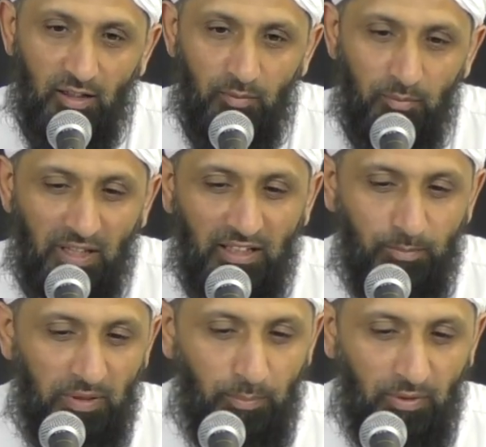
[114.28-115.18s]
Many
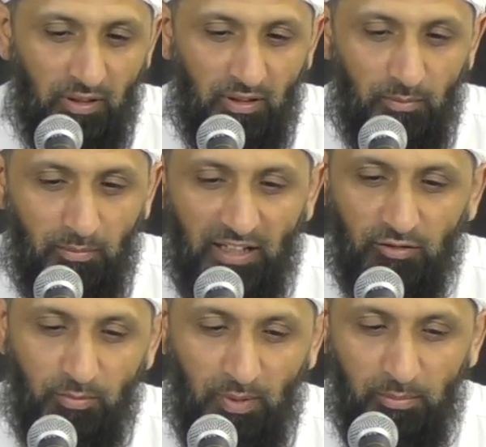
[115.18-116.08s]
people
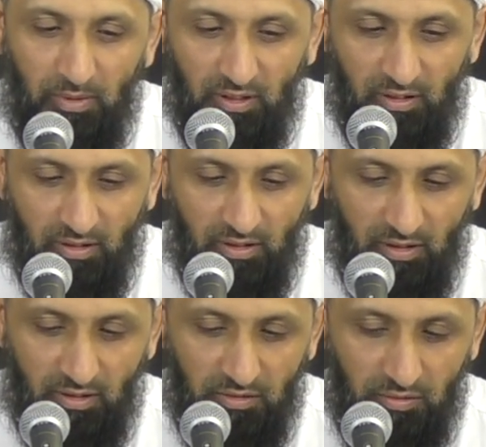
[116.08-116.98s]
might remember
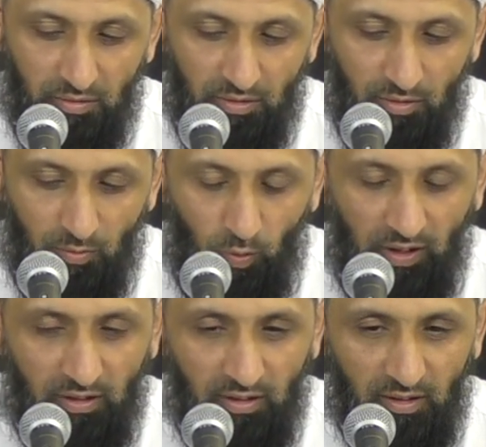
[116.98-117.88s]

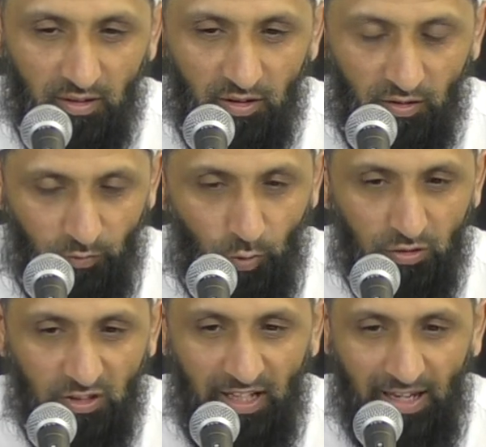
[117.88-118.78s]
when the
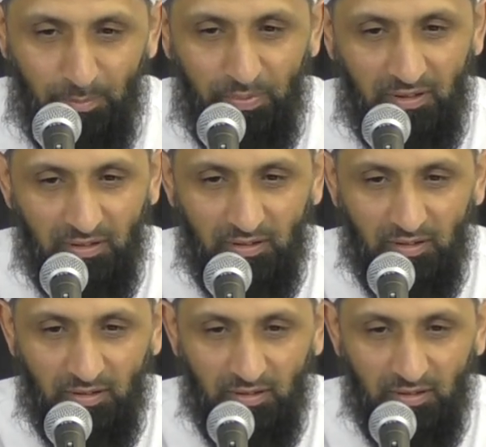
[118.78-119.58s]
vote happened